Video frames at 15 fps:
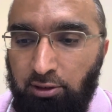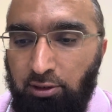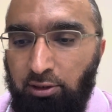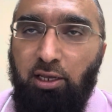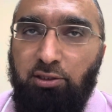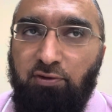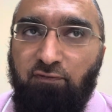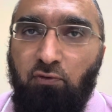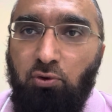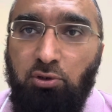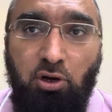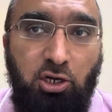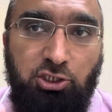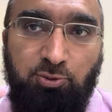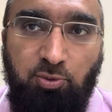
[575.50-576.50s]
And the 4
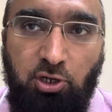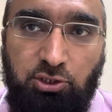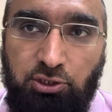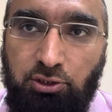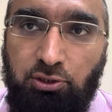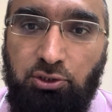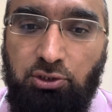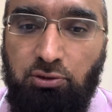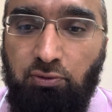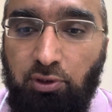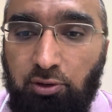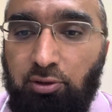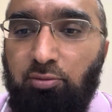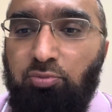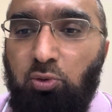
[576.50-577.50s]
Koch's postulates are
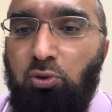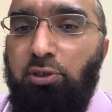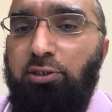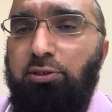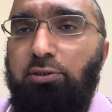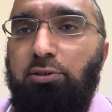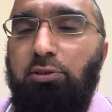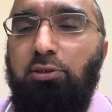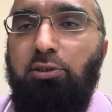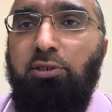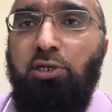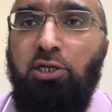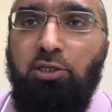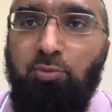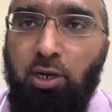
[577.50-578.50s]
really important. In
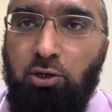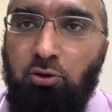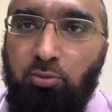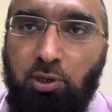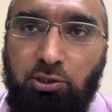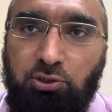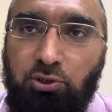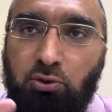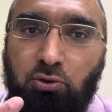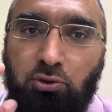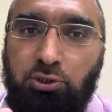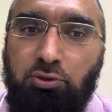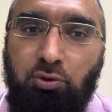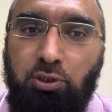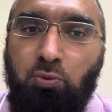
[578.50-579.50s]
any microbiology
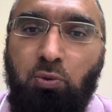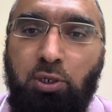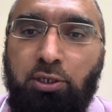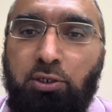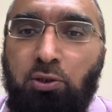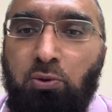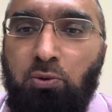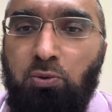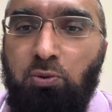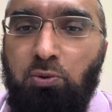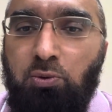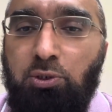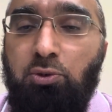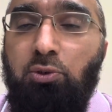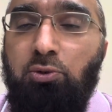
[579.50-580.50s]
course, you really want to know,
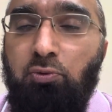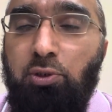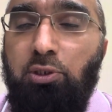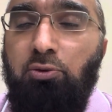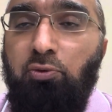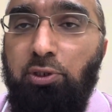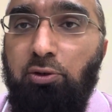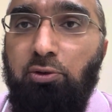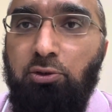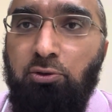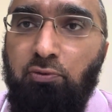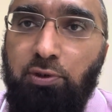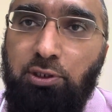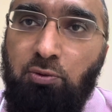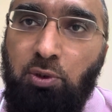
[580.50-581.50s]
you
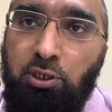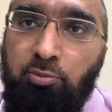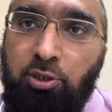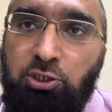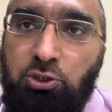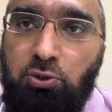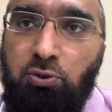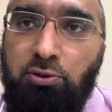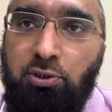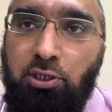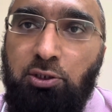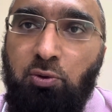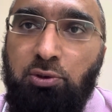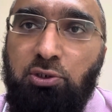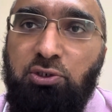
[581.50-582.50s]
really want to make sure that
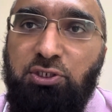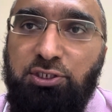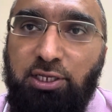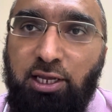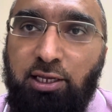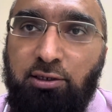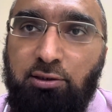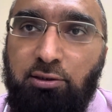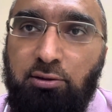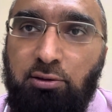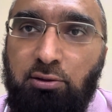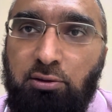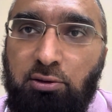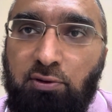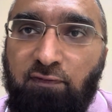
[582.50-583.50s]
you understand
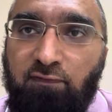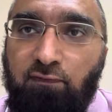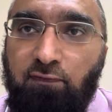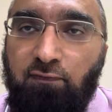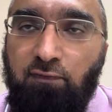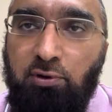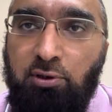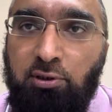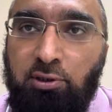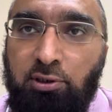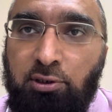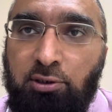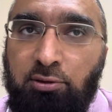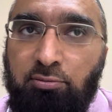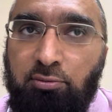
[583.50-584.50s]
the
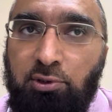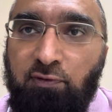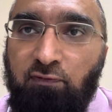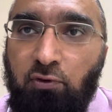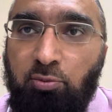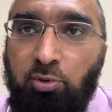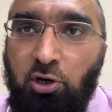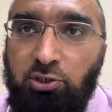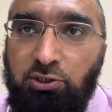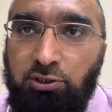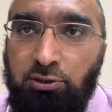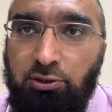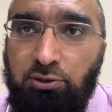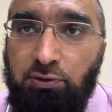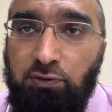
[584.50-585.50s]
4
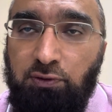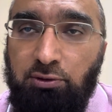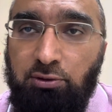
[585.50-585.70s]
postulates,